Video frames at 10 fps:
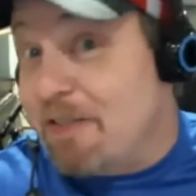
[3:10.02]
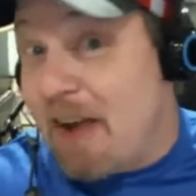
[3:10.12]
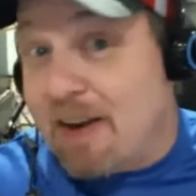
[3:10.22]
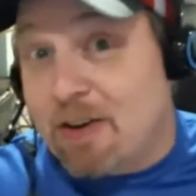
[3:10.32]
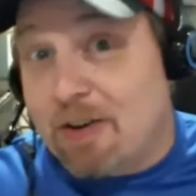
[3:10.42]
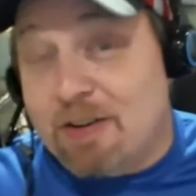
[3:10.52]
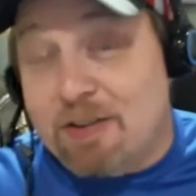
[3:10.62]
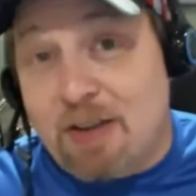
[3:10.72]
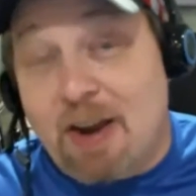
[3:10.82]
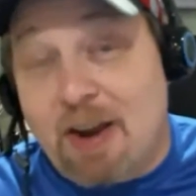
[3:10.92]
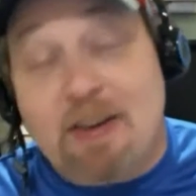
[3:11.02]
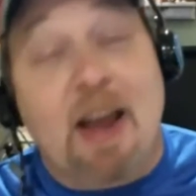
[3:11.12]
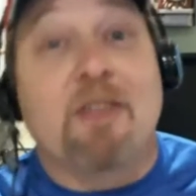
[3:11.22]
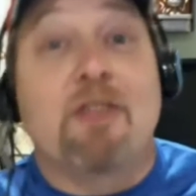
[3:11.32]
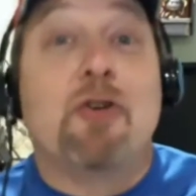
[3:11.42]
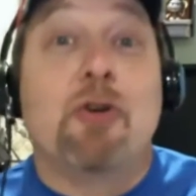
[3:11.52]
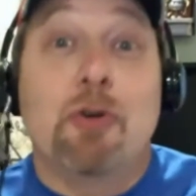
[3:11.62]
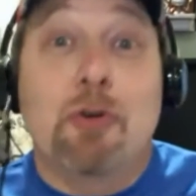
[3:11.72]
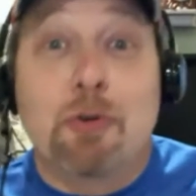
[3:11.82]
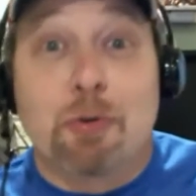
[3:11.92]
fact on this cover. I have
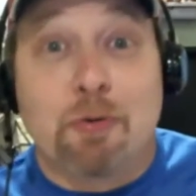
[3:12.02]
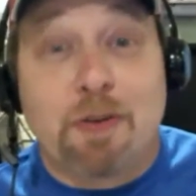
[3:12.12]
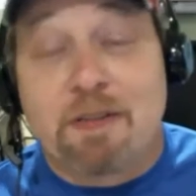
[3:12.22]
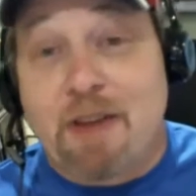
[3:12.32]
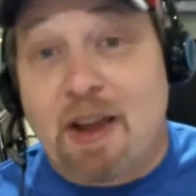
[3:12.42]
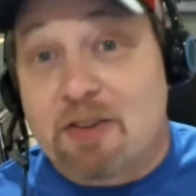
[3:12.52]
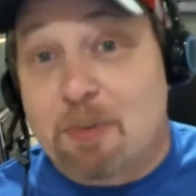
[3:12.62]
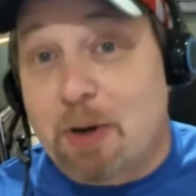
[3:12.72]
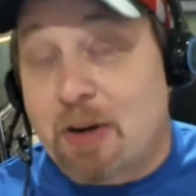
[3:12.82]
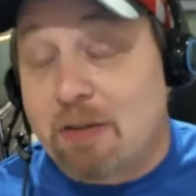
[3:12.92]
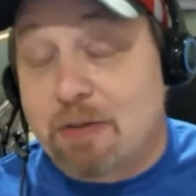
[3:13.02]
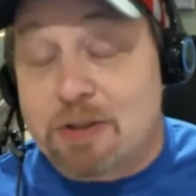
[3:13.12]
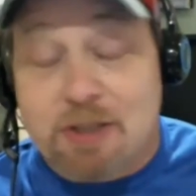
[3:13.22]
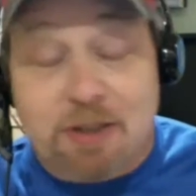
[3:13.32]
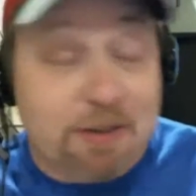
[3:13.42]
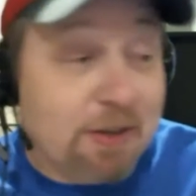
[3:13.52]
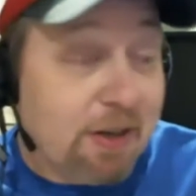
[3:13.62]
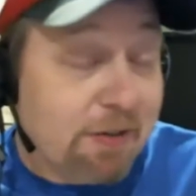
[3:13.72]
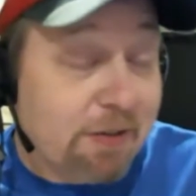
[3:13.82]
2 fun facts about covers here.